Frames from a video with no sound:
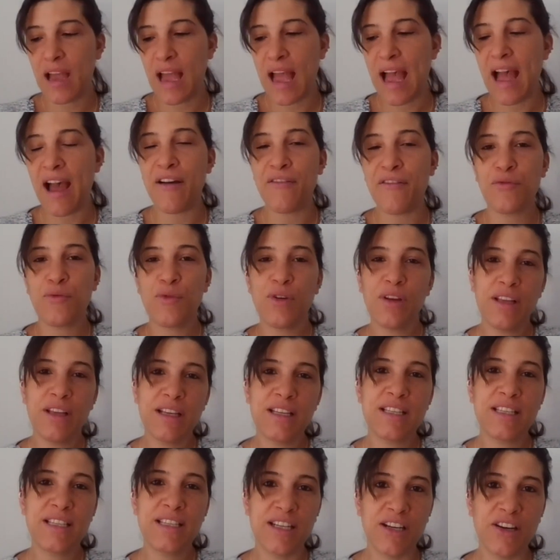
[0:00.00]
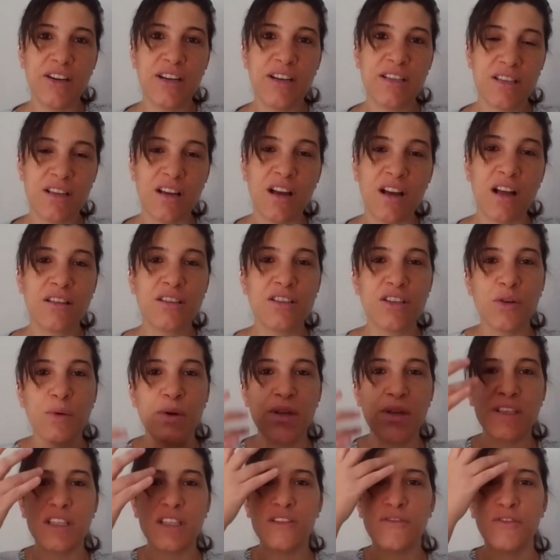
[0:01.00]
have really serious
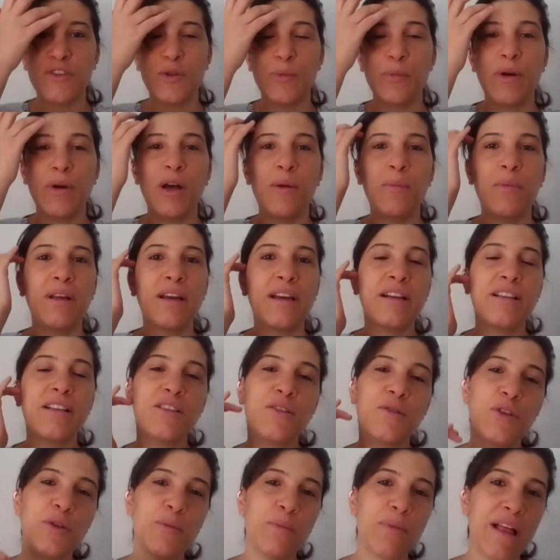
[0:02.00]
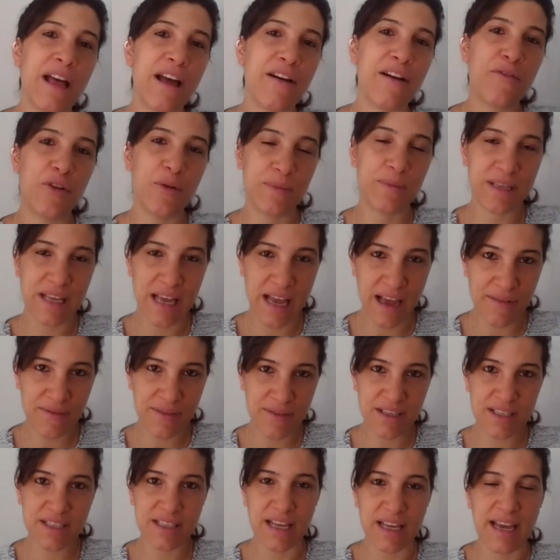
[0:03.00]
consequences for the public. And so the platforms have
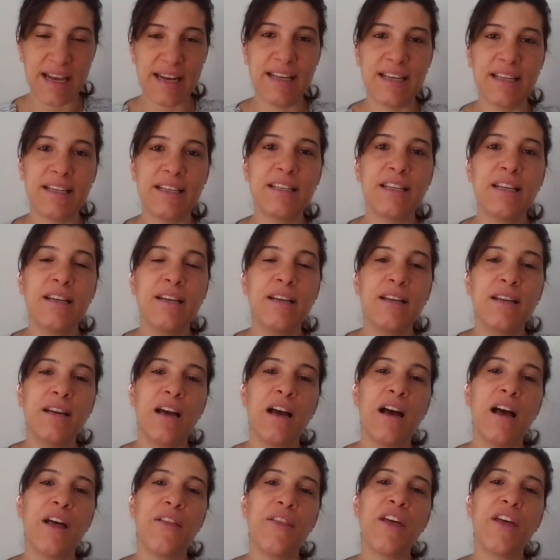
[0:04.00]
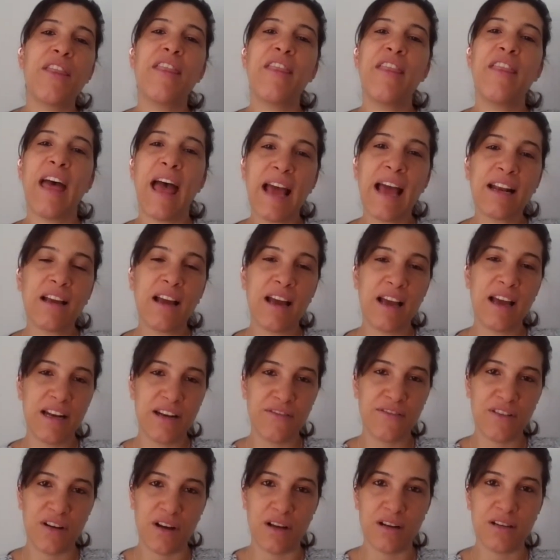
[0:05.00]
decided that kind
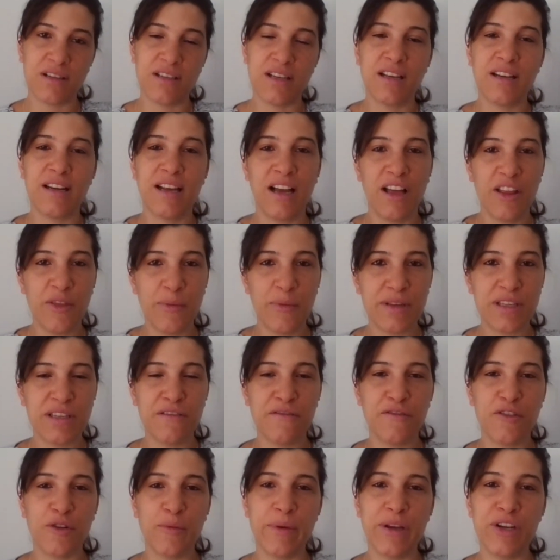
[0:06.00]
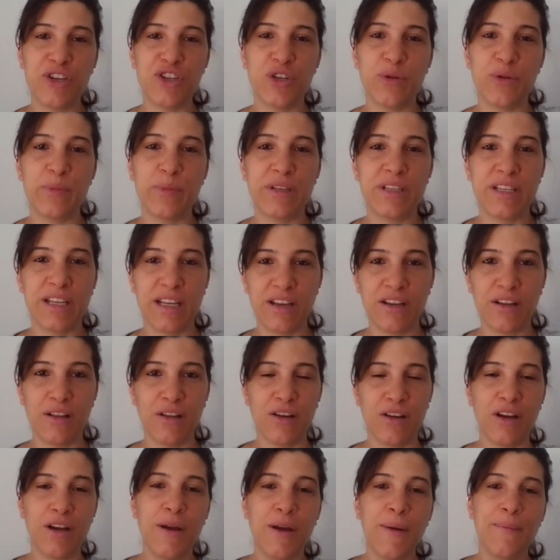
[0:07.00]
of content, health misinformation in
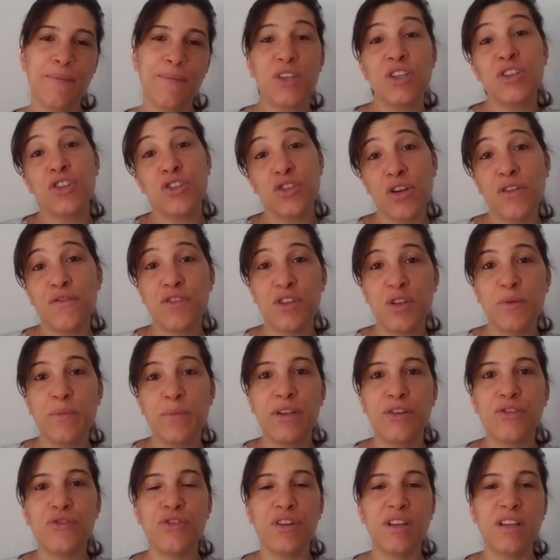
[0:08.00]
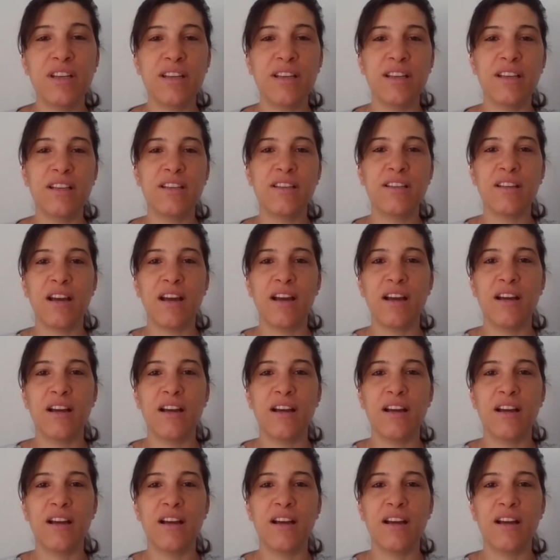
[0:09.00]
particular, deserves to be treated